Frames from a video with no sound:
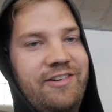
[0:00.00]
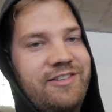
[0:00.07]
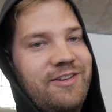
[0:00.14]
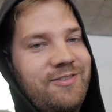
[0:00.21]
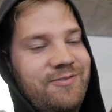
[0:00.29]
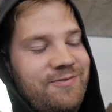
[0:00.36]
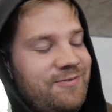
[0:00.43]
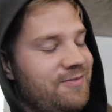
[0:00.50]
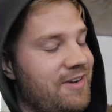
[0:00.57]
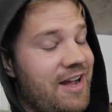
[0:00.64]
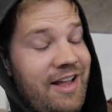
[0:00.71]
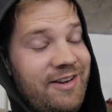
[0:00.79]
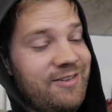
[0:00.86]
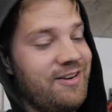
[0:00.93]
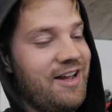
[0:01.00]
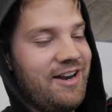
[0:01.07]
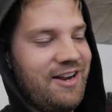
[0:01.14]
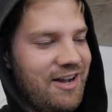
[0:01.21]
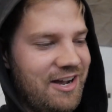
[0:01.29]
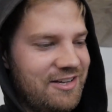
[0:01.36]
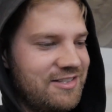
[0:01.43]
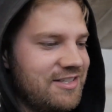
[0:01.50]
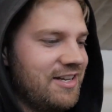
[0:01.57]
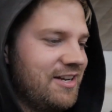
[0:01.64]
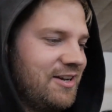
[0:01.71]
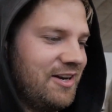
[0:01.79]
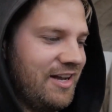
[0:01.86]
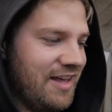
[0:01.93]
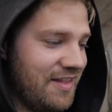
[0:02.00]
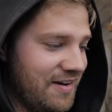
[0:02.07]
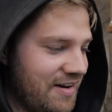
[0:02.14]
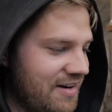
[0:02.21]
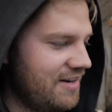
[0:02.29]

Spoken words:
do not know how it's going to go together.